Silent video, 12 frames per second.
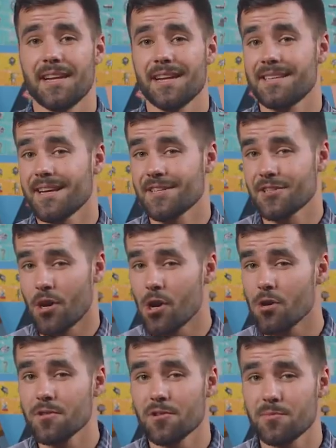and it ticks
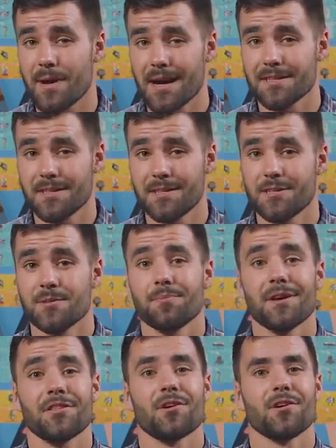all of those boxes,
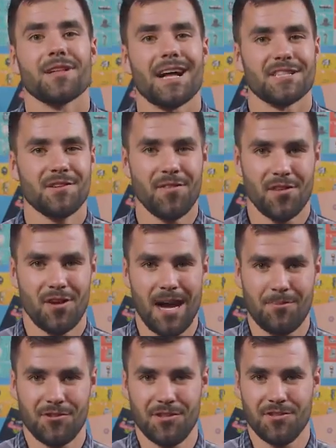but there are lots of other
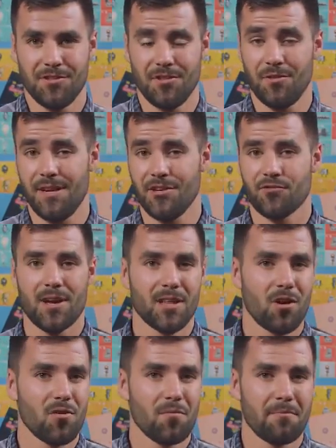options, including
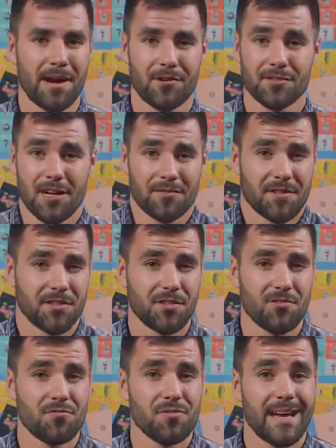Trello, Microsoft To
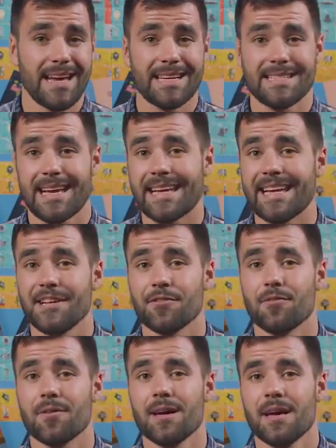Do, and
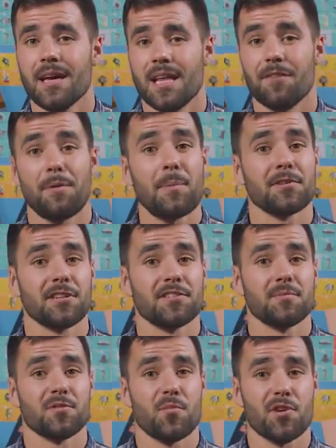AnyDo. And if paper
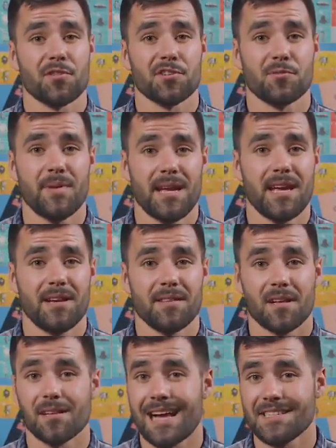systems are more your speed,
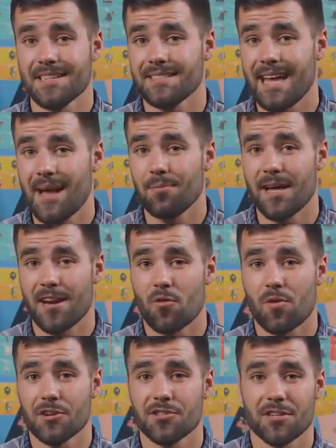the classic day planner
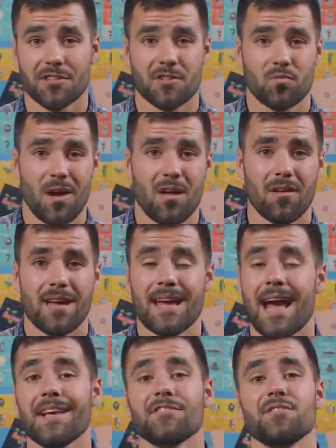works just as well,
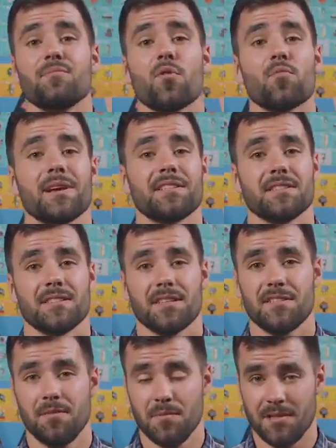as do more recent
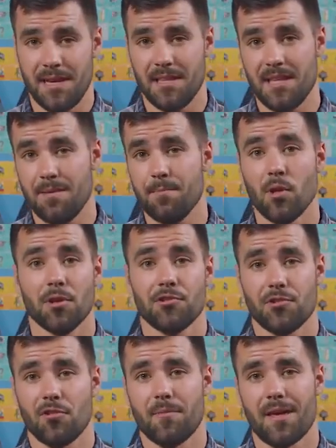systems like the bullet journal